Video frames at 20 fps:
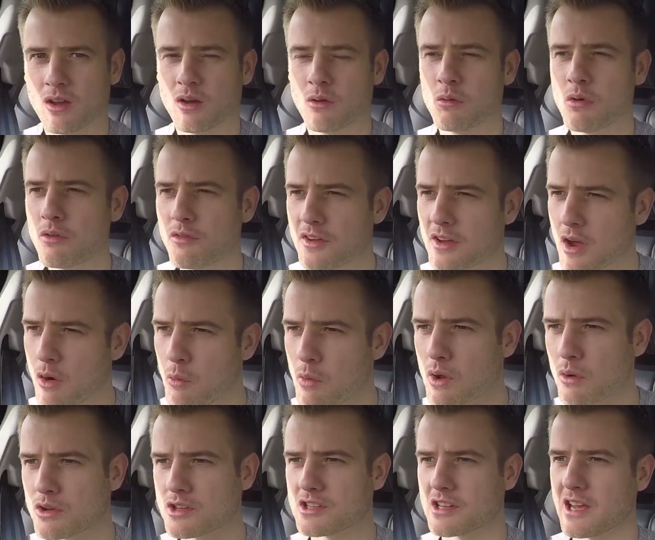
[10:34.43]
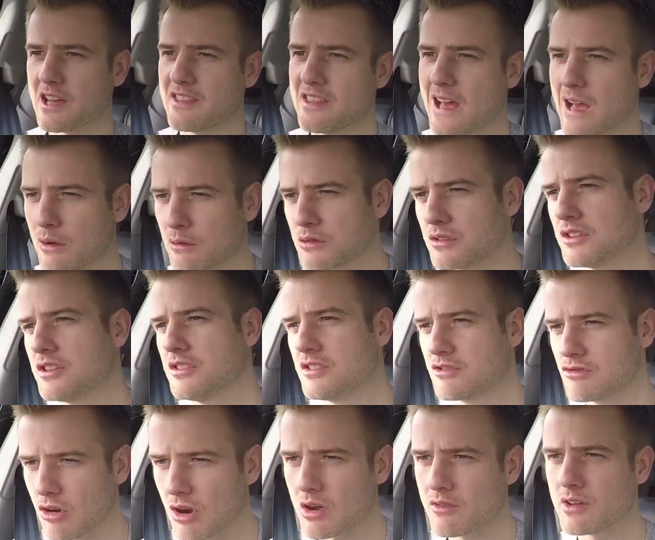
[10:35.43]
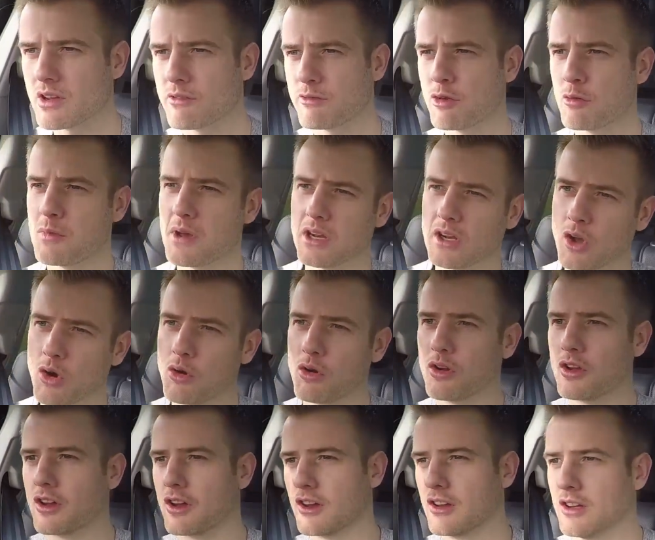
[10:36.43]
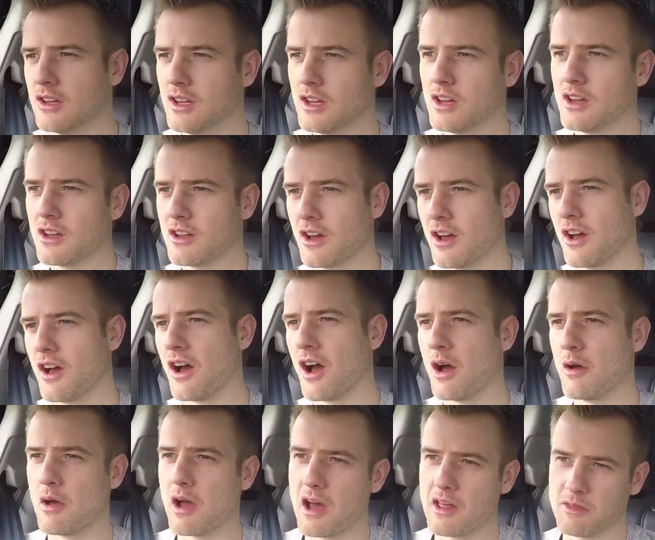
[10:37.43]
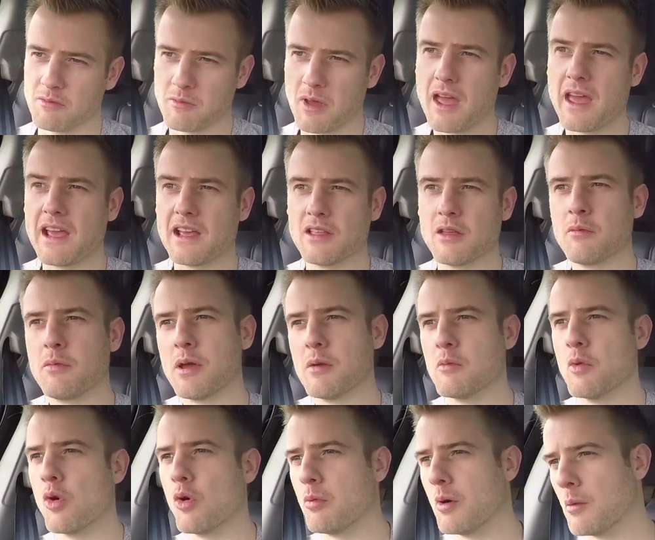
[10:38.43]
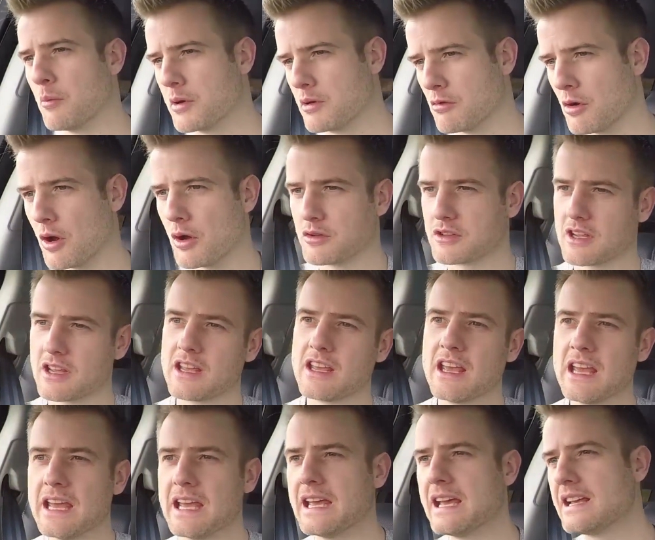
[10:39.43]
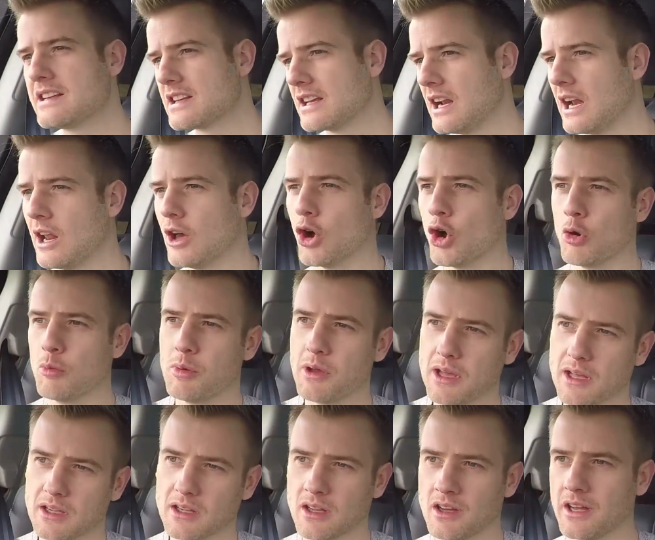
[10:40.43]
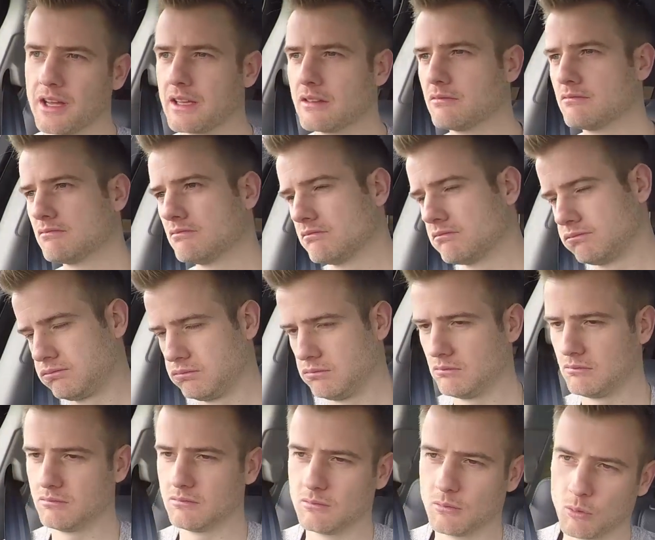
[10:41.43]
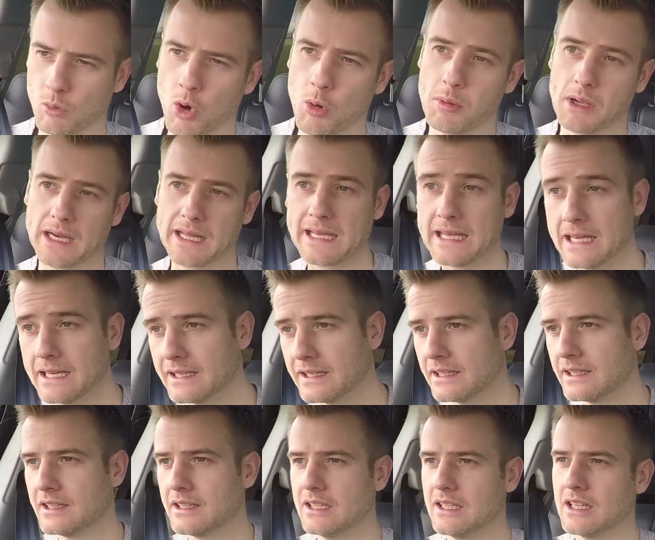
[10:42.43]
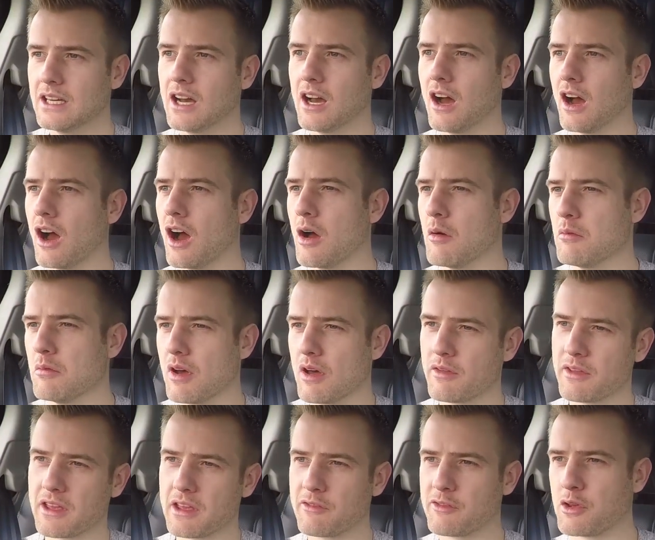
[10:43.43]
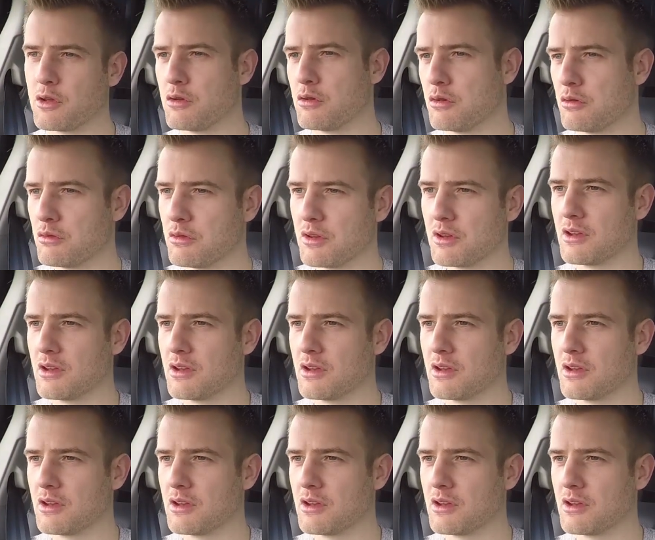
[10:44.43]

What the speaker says: One thing I will say, now driving it for a bit longer and hitting a bit more bumpy roads, it is a little bit like wobbly. I think if you